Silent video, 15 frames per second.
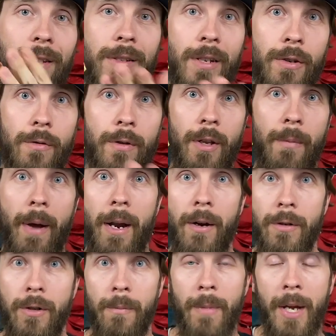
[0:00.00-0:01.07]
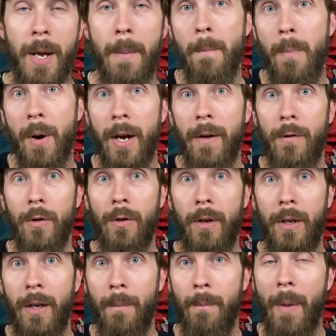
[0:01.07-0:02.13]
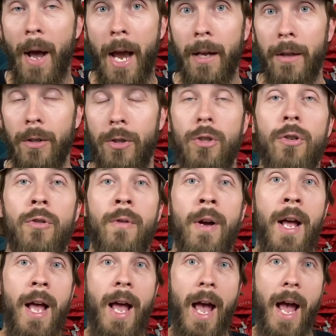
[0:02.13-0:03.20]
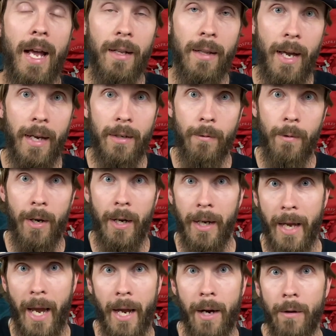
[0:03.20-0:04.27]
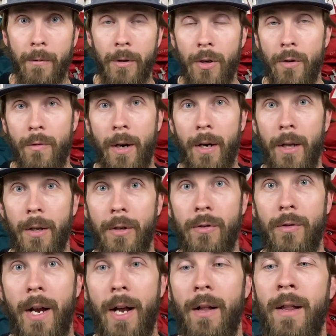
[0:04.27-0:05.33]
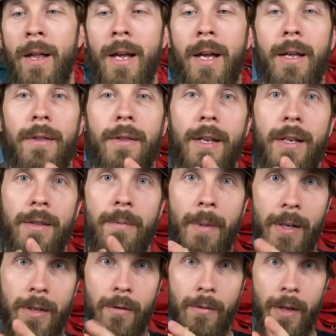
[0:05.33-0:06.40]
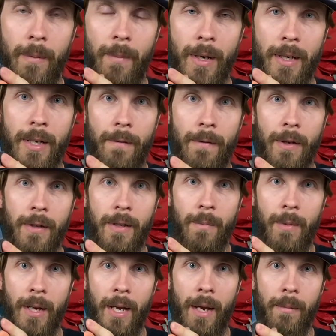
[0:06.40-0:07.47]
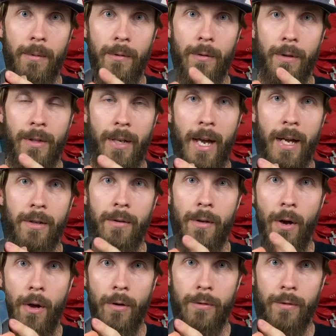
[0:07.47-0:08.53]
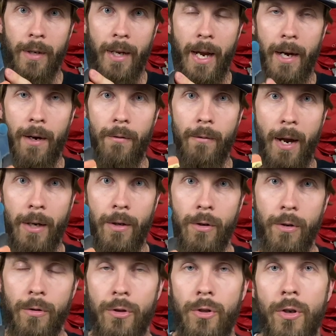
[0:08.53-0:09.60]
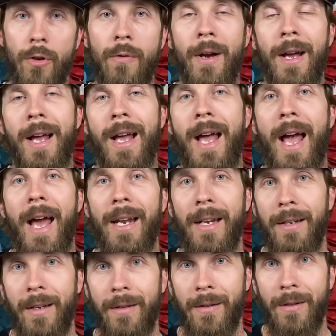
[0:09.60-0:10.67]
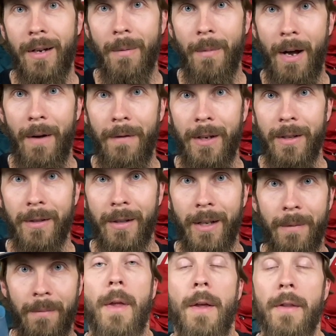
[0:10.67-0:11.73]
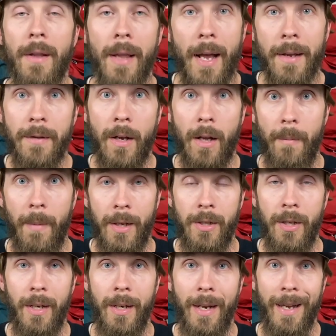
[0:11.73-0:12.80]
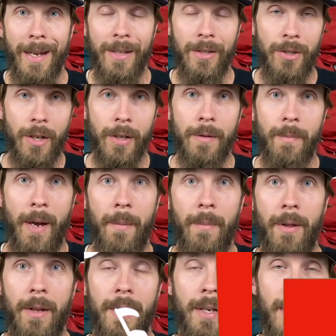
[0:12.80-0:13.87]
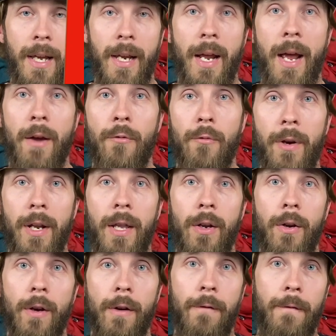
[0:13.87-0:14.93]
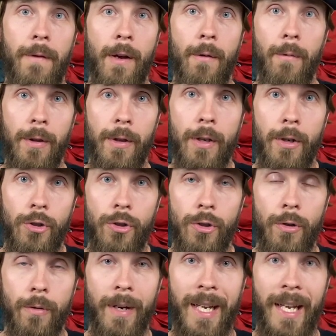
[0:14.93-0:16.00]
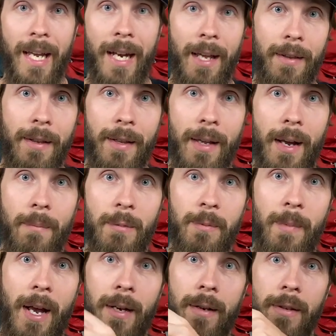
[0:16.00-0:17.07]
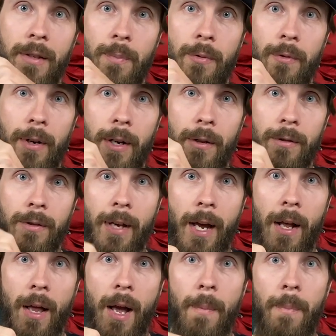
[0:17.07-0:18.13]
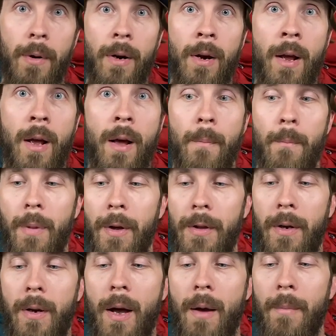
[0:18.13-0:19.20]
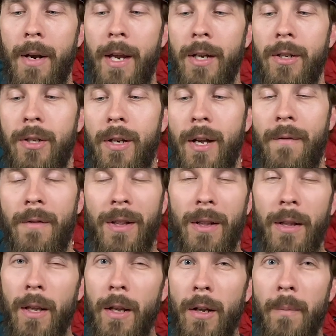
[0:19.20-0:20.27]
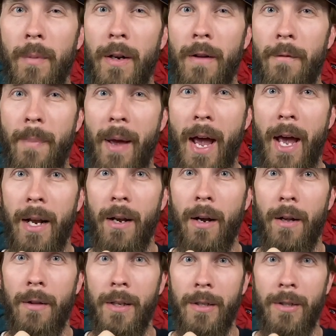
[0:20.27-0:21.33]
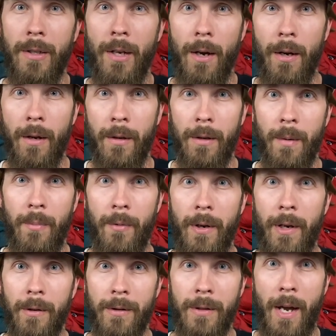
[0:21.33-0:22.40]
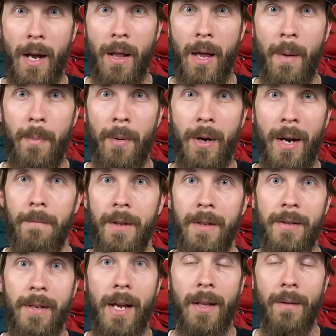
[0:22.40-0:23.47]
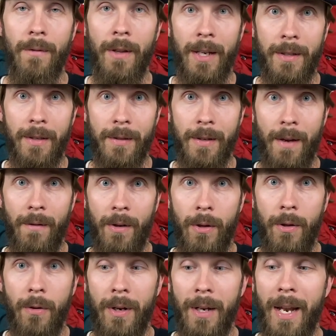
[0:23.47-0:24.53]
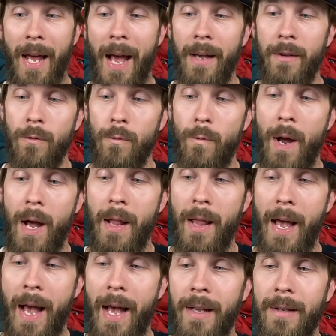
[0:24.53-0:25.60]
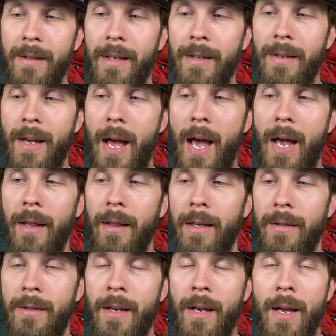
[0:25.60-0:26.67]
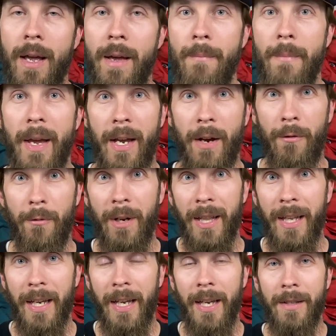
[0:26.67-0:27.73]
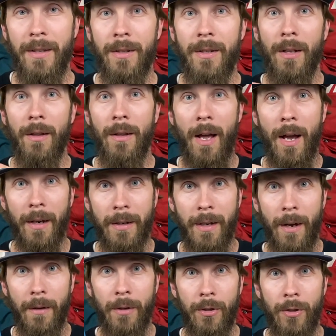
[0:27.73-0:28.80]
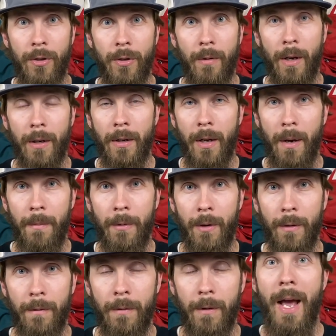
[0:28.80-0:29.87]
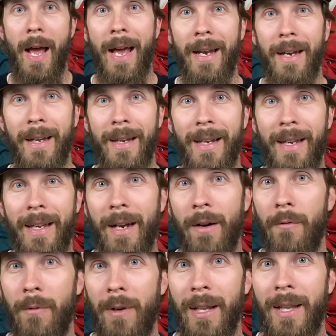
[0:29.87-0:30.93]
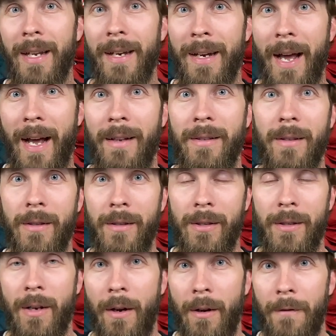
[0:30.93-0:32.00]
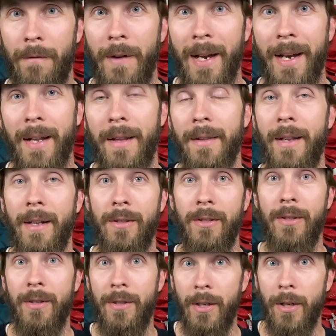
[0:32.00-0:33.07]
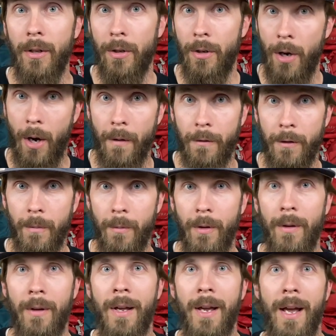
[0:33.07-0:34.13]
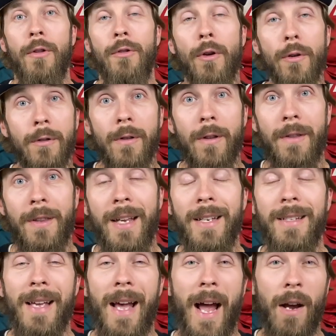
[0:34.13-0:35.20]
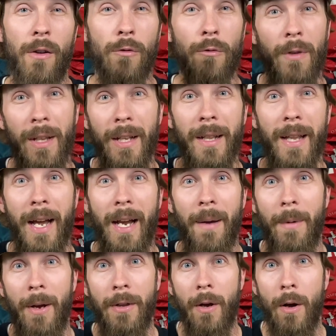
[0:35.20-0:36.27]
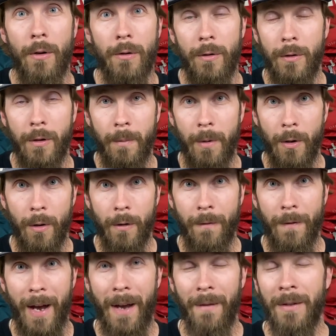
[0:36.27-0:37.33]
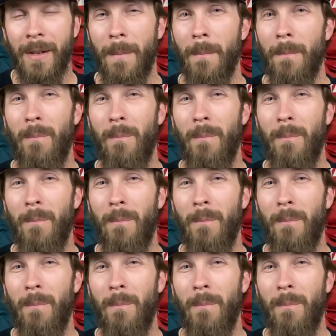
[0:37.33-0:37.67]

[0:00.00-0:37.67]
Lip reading: doesn't really matter to me, but if you're looking at buying the shoe and like to wear a gaiter when you run on the trail, this makes a really big difference in being able to attach the Altra gaiter right to your shoe, and it doesn't come off easily. The last thing I'll mention is just my ability to get a really good fit with this shoe. Again, I think that comes back to this burrito style upper, but the combination of a little bit of padding on this tongue, the burrito style upper, the style of laces they've included, as well as these eyelets, make it really easy to lock down the shoe on top of your foot and get a really nice snug fit that's still comfortable. Those are the things I really like about the Altra Superior 5s.